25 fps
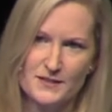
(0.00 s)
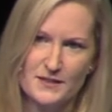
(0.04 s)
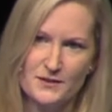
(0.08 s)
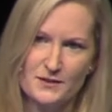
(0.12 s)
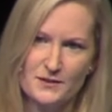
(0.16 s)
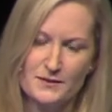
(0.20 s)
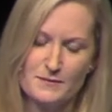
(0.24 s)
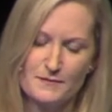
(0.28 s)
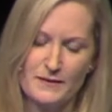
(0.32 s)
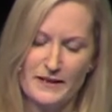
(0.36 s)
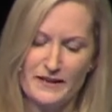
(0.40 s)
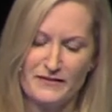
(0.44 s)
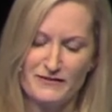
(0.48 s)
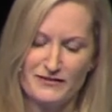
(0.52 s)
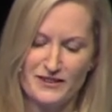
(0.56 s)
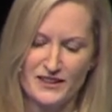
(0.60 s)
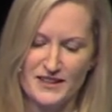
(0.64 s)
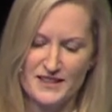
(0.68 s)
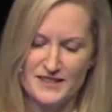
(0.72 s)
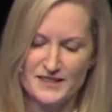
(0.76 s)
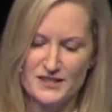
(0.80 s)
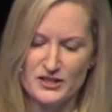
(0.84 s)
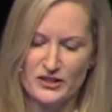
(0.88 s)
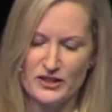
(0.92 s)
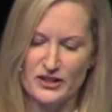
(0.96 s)
who is my
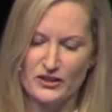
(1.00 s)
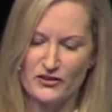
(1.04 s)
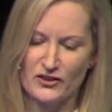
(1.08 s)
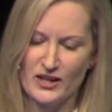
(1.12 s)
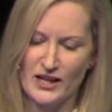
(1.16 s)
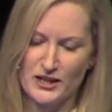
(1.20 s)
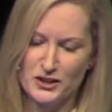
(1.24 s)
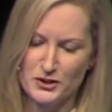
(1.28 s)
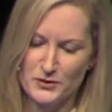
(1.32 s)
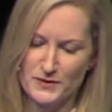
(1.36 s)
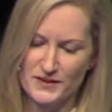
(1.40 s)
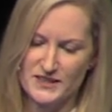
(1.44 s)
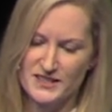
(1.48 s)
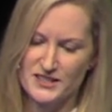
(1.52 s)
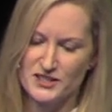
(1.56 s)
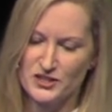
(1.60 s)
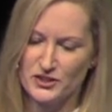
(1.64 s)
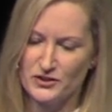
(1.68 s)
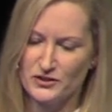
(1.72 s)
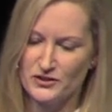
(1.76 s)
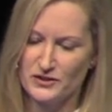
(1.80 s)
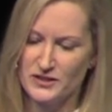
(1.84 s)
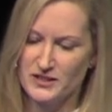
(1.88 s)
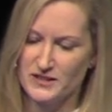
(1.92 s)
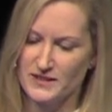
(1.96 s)
advisor, a graduate
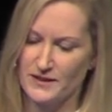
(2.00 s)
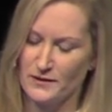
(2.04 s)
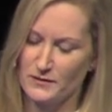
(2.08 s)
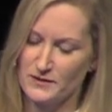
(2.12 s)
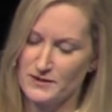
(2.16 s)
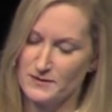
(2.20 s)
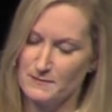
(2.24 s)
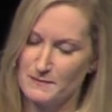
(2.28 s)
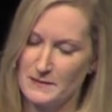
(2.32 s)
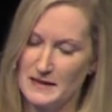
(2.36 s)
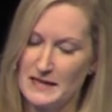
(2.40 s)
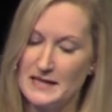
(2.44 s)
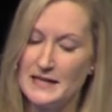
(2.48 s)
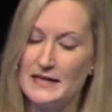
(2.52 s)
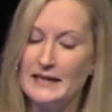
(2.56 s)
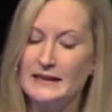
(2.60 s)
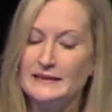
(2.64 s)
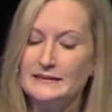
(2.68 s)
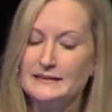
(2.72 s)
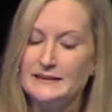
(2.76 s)
student, that was me,